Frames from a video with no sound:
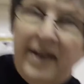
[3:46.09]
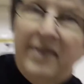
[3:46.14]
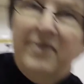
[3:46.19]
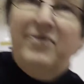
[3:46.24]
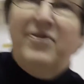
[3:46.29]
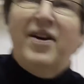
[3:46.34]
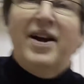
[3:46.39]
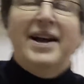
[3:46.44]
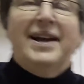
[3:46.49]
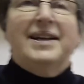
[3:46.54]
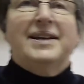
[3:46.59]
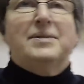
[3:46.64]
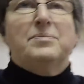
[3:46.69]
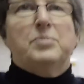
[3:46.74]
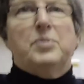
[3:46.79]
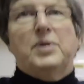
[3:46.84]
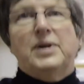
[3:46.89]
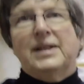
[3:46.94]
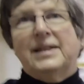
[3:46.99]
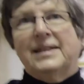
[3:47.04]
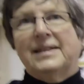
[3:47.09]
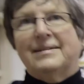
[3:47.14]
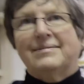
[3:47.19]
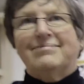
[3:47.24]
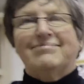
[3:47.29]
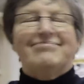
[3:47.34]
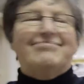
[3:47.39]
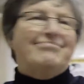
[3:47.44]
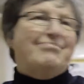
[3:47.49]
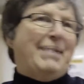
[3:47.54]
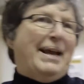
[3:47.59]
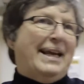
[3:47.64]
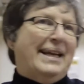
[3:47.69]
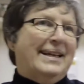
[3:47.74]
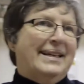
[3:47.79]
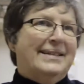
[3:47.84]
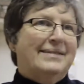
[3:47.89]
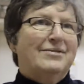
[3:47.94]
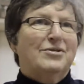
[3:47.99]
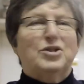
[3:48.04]
Fry it, boil it, bake
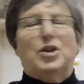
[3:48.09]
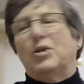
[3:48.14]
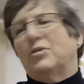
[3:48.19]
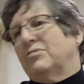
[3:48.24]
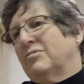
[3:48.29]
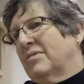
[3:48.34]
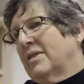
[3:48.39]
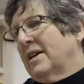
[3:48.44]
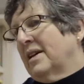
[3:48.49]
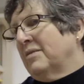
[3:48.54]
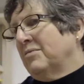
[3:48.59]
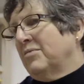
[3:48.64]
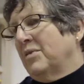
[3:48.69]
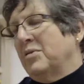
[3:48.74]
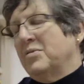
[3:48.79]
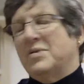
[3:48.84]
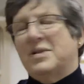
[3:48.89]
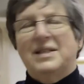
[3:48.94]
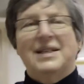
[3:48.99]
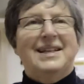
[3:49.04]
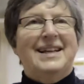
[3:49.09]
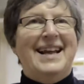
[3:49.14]
it, roast it.